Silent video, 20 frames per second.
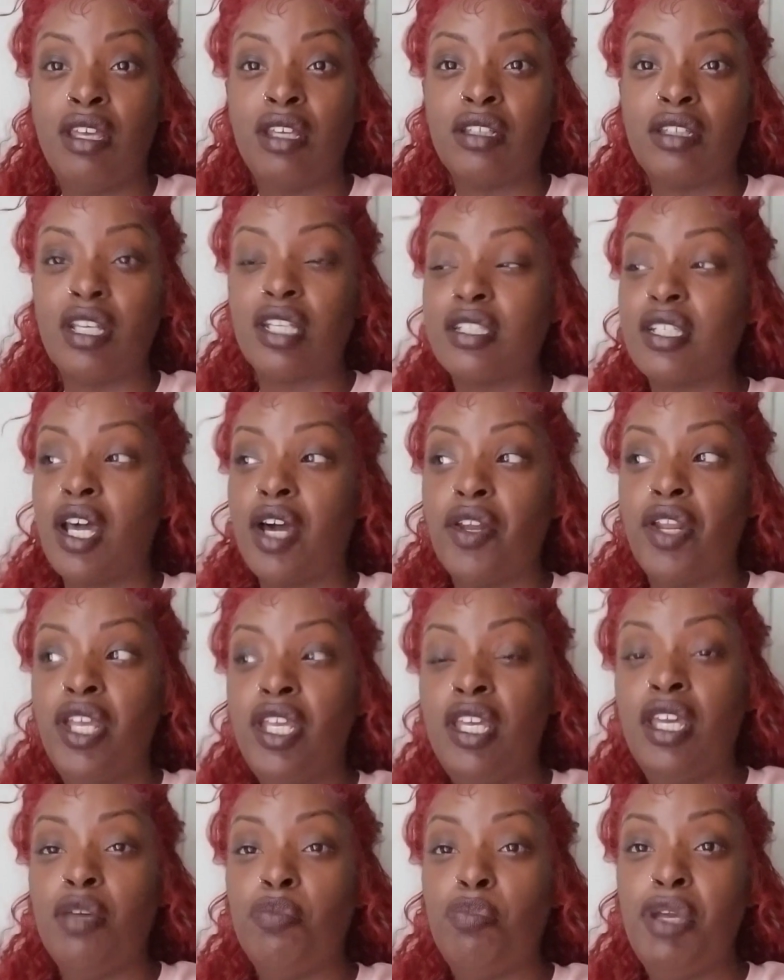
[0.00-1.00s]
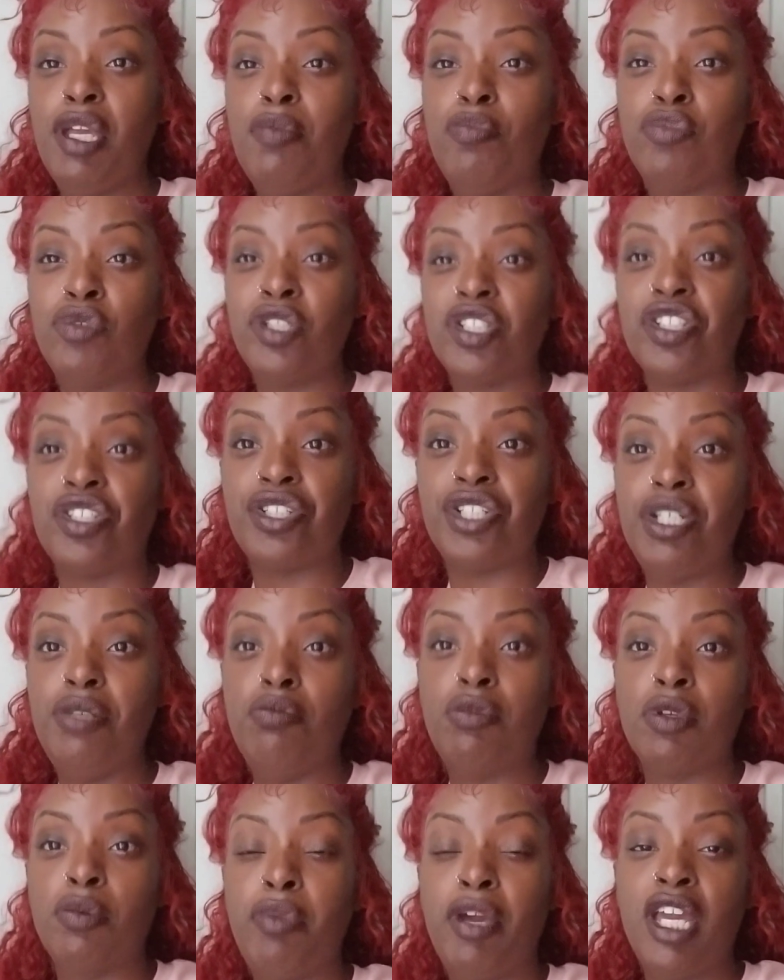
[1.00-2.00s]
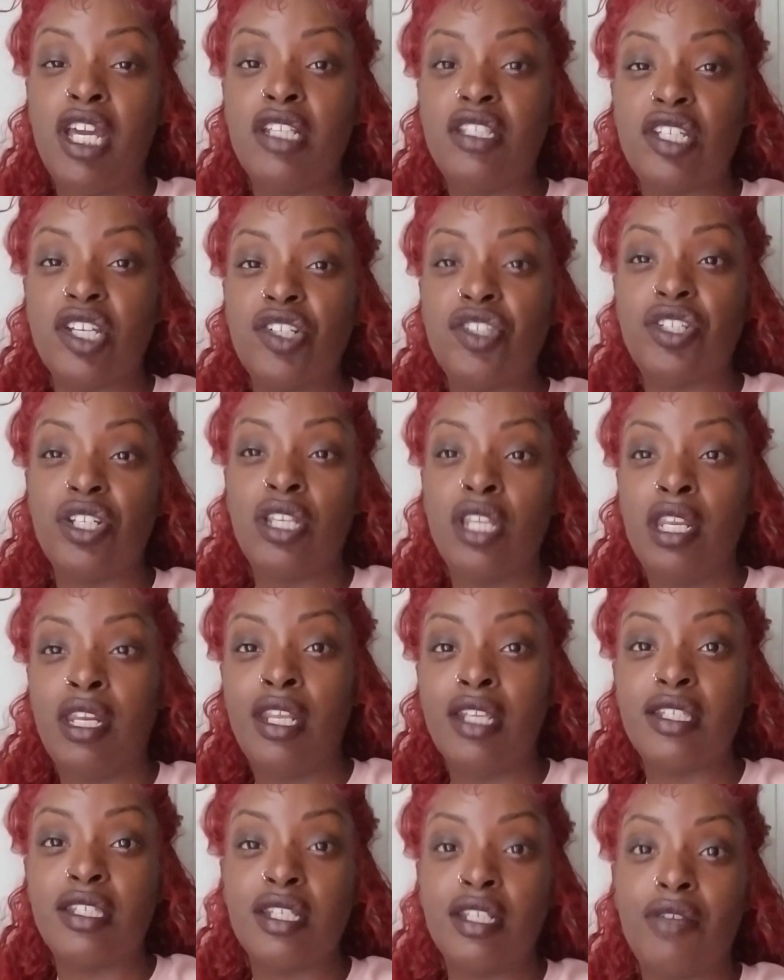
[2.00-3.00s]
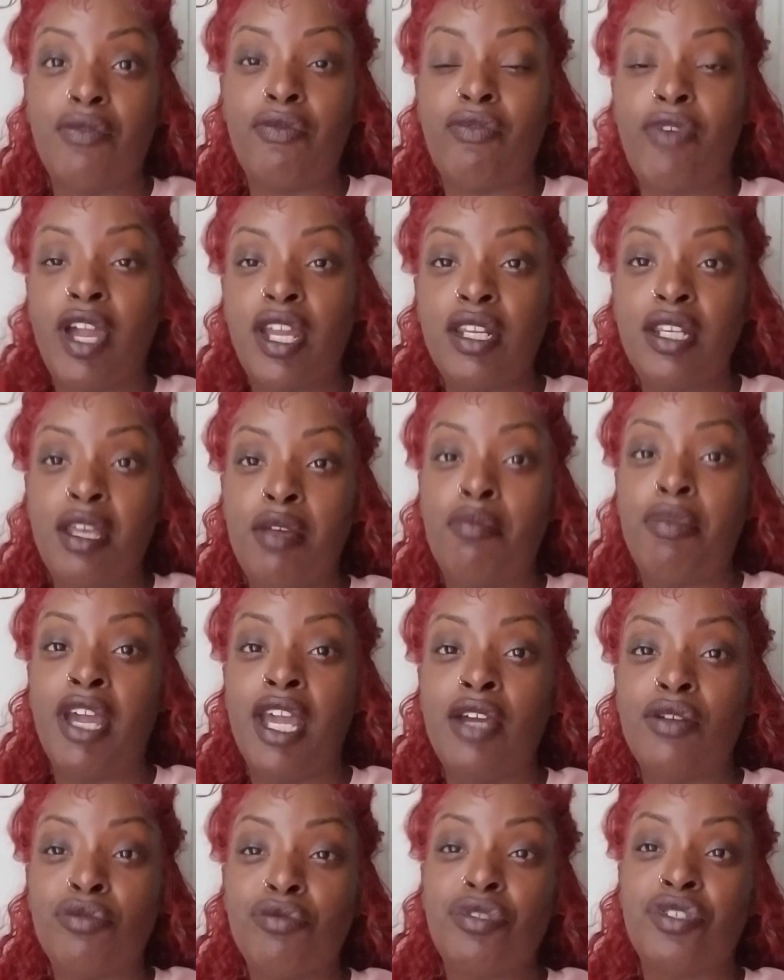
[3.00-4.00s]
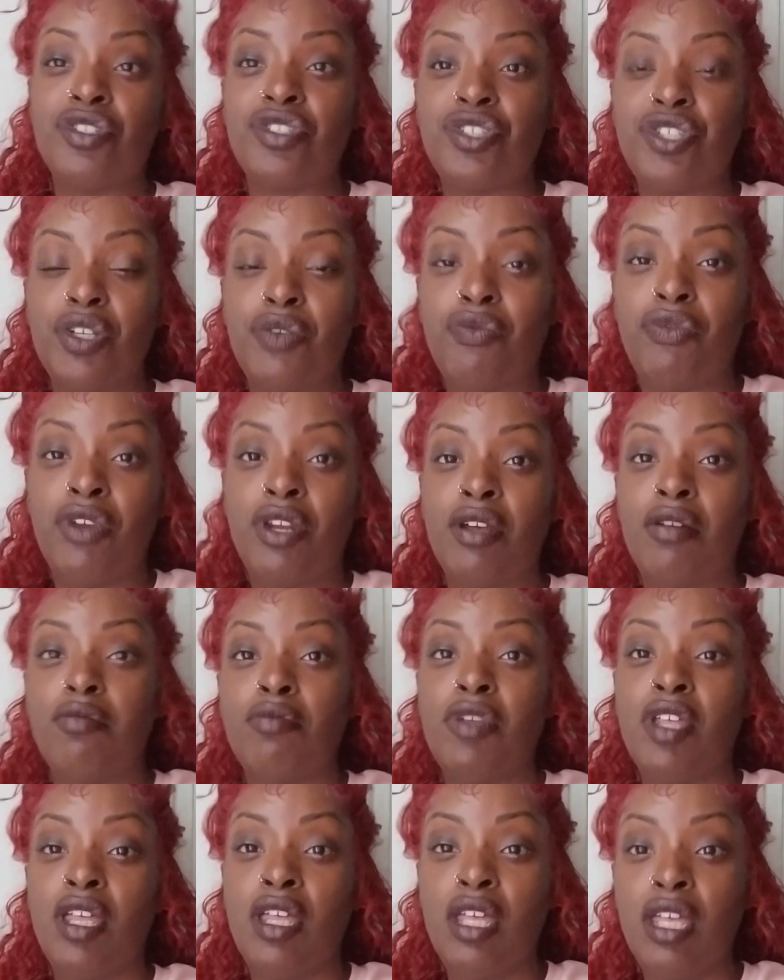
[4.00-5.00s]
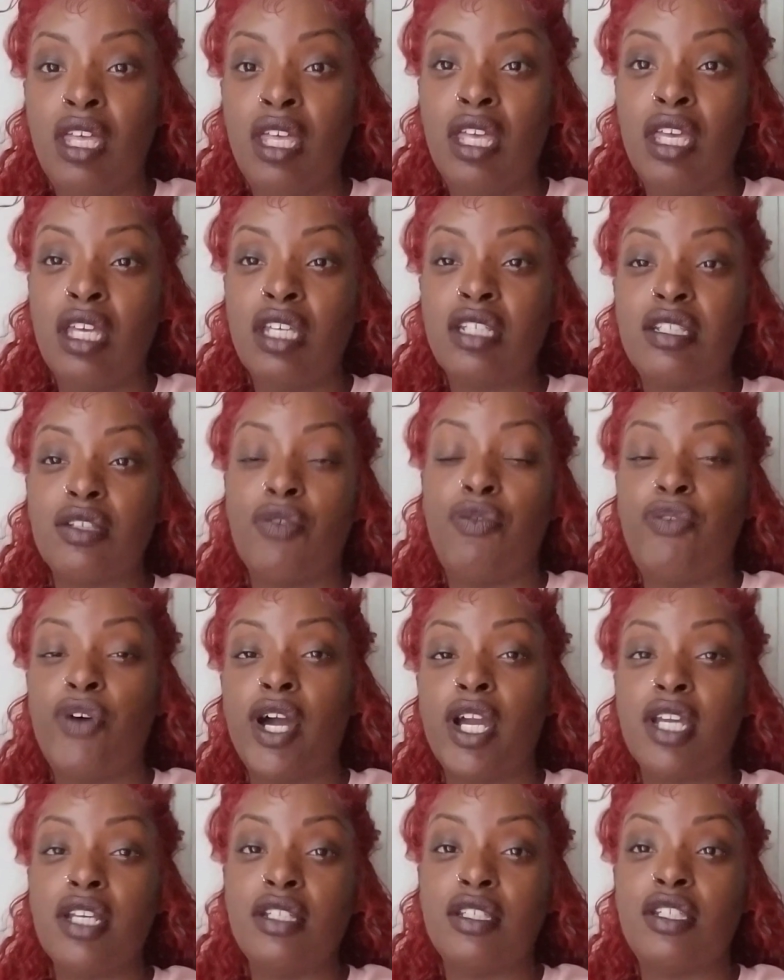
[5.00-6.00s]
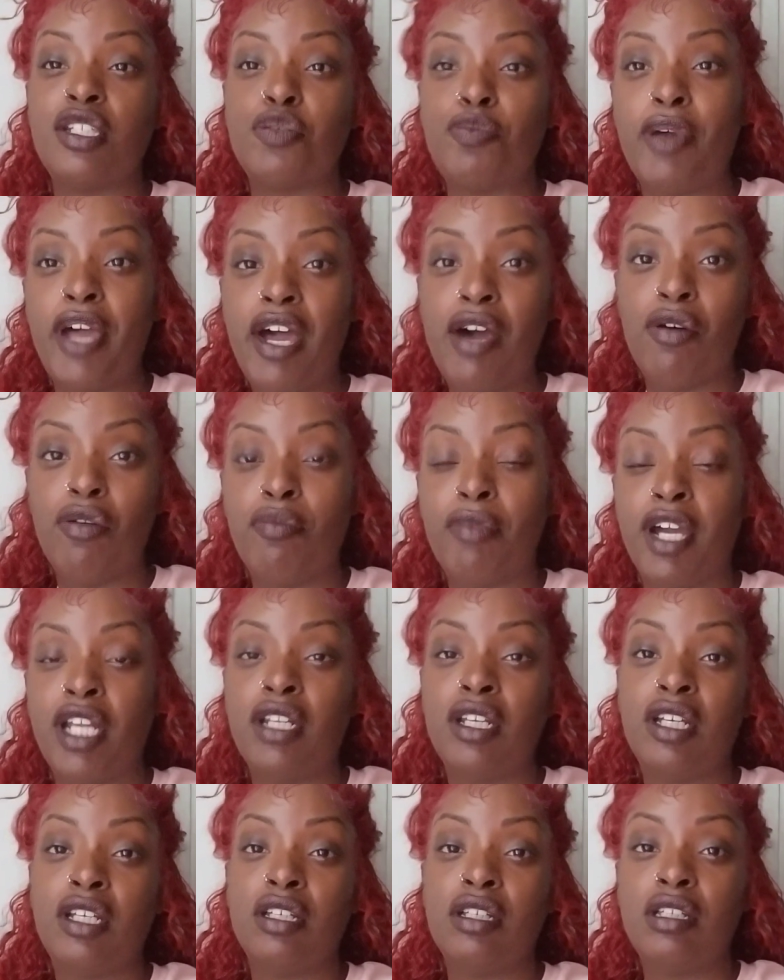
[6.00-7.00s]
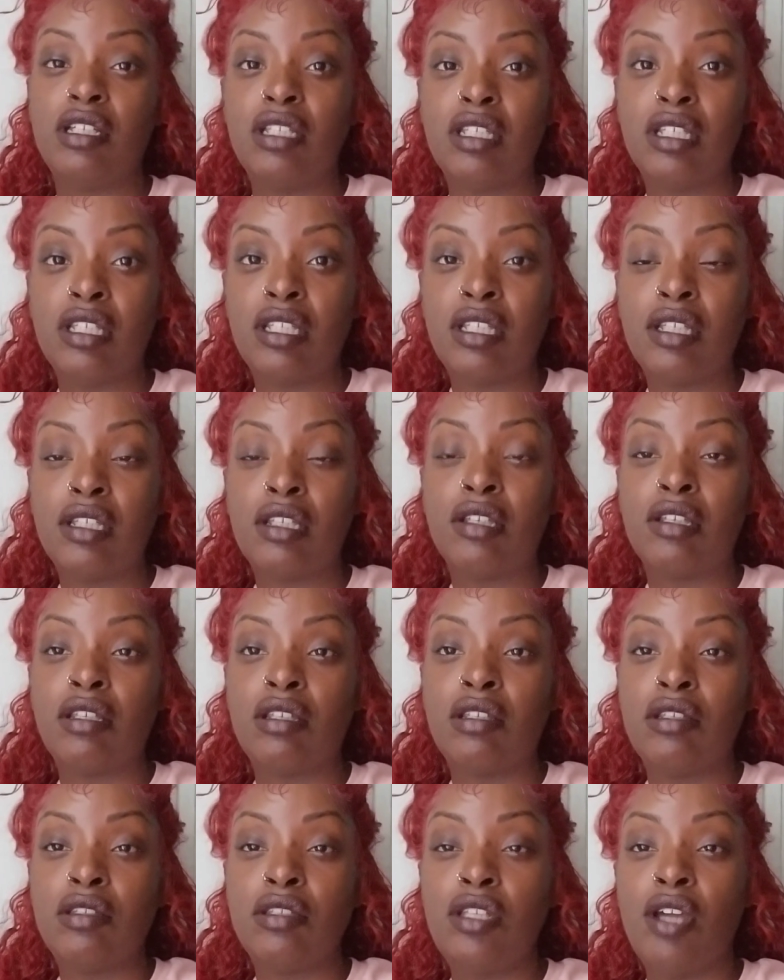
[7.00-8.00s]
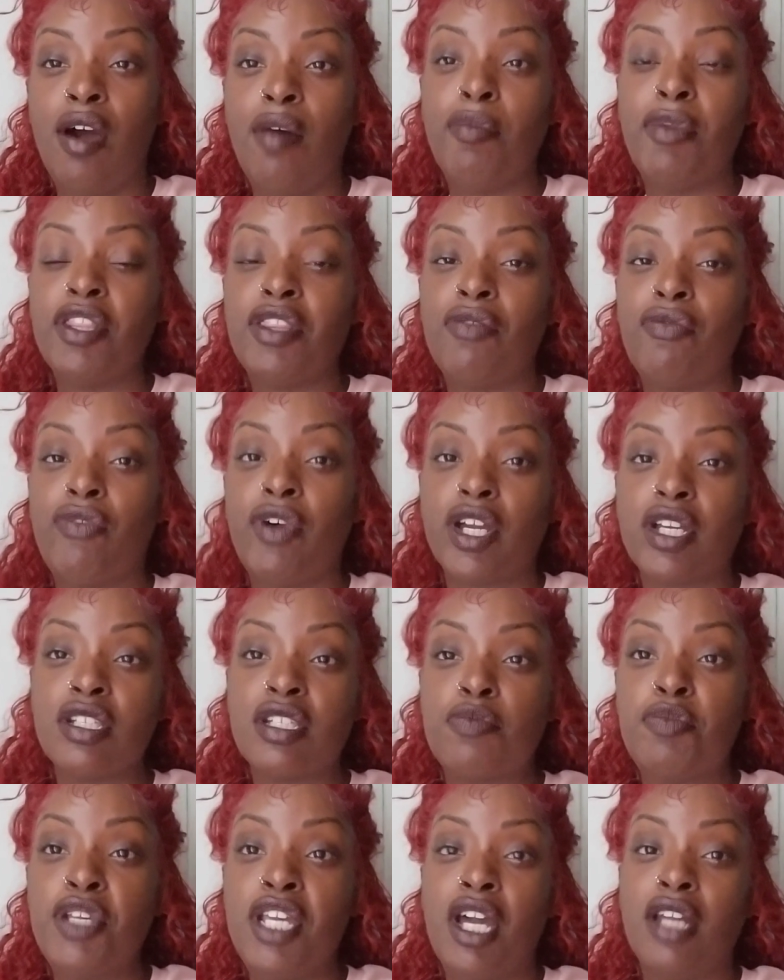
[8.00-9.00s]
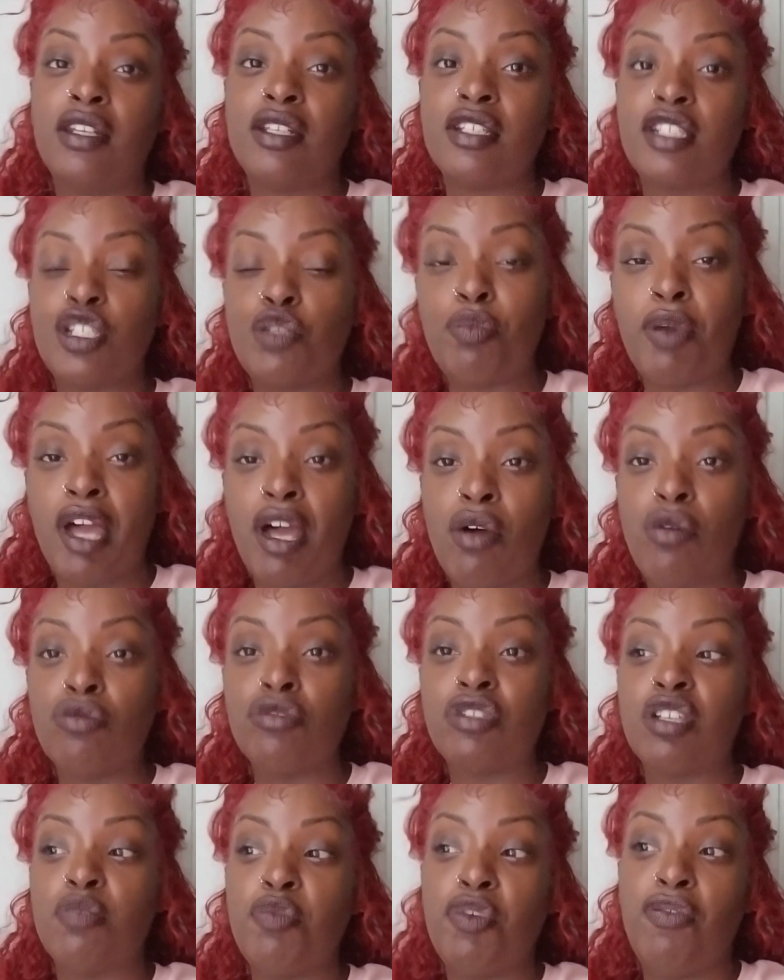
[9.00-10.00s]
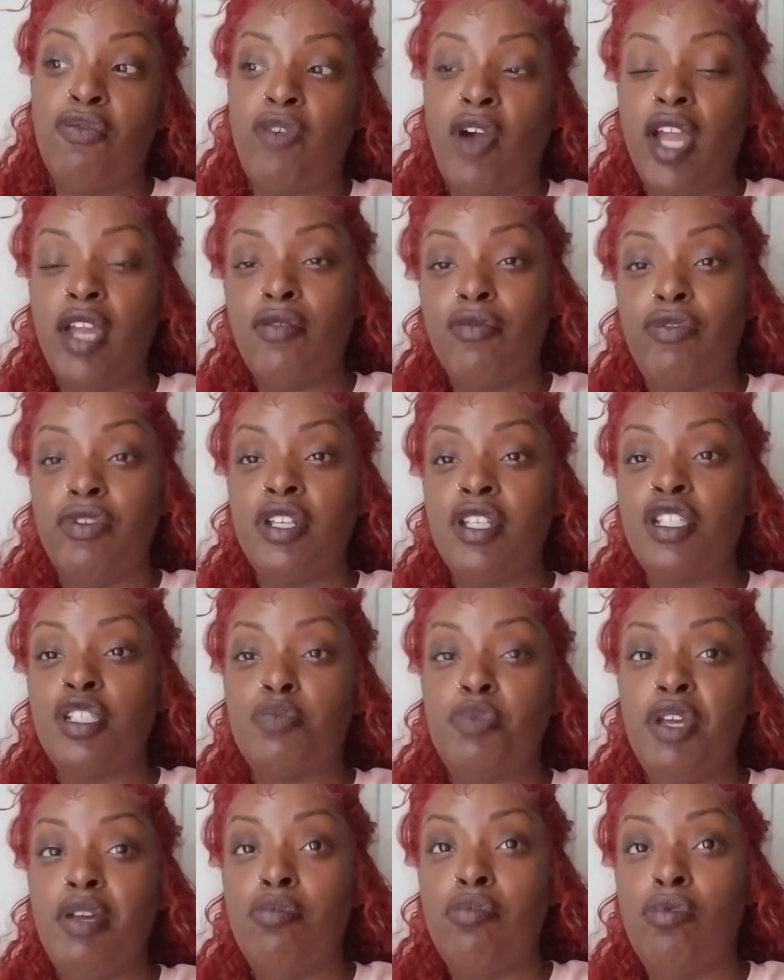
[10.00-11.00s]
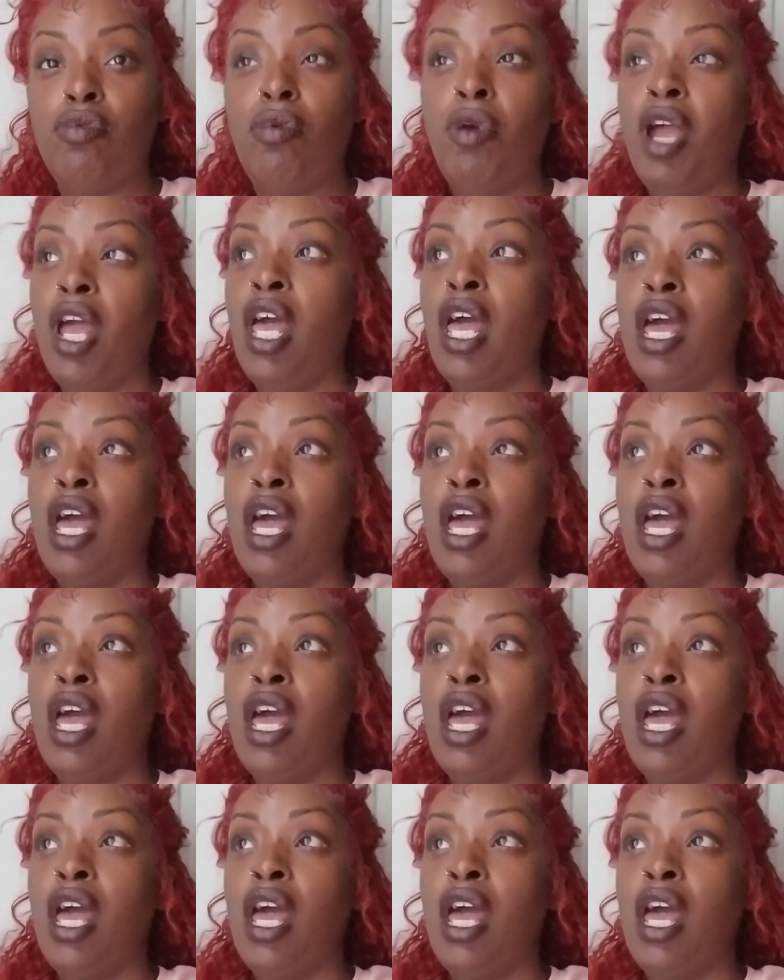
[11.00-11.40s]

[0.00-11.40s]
That's how they get people to sheep to pay attention and listen and fight their battles and shit for them. It's a fucking spell, my nigga. Y'all motherfuckers be under spells and be fighting for these people.